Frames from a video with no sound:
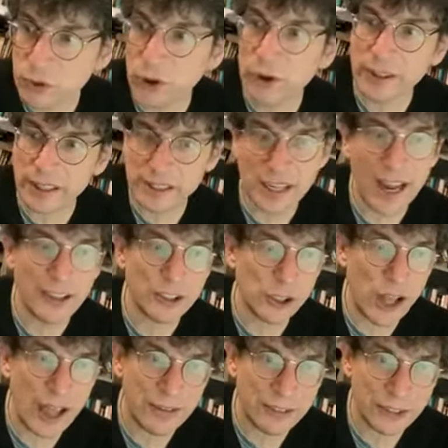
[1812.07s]
to turn these IG
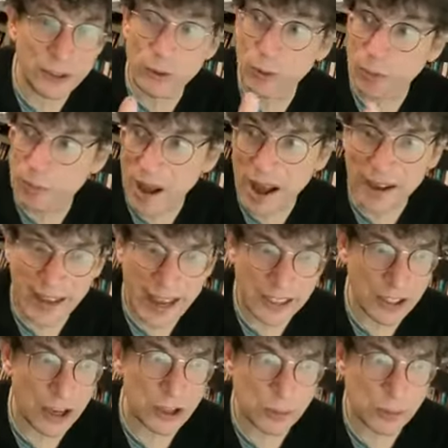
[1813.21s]
Lives into a podcast. I'll